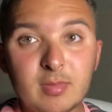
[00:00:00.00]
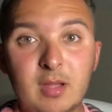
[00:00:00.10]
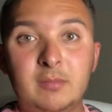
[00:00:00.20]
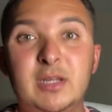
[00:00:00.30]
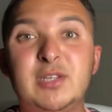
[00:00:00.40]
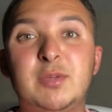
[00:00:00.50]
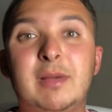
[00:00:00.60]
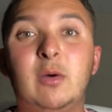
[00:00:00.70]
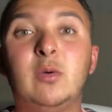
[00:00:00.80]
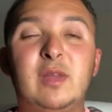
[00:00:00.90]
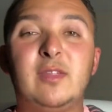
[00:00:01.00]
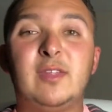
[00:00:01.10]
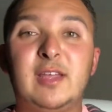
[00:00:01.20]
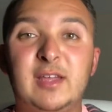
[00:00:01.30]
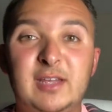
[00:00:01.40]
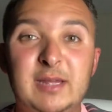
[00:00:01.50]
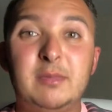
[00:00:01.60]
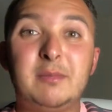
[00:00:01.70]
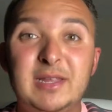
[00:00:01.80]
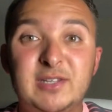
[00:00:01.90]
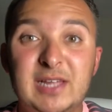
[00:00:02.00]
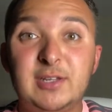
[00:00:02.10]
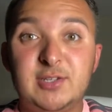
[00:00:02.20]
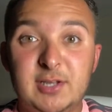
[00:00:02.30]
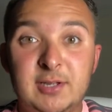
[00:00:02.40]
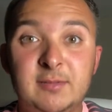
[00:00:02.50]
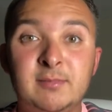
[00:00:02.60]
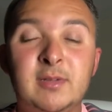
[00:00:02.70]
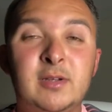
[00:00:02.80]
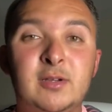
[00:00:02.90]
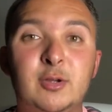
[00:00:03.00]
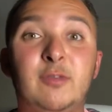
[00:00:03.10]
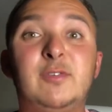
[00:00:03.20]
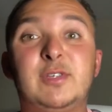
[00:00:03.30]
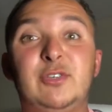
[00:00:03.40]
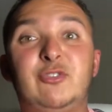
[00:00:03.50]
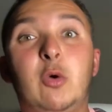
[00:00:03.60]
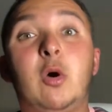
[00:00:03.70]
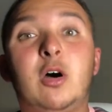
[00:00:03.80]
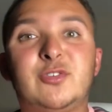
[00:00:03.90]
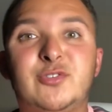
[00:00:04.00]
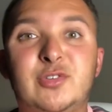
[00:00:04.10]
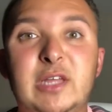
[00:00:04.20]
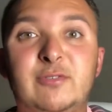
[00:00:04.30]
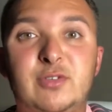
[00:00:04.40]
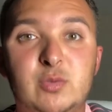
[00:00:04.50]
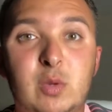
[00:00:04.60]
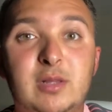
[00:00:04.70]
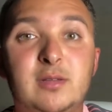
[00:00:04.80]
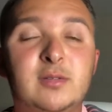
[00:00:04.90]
But it's about whether they can keep the mentality. And obviously Joe Hart's just left as well.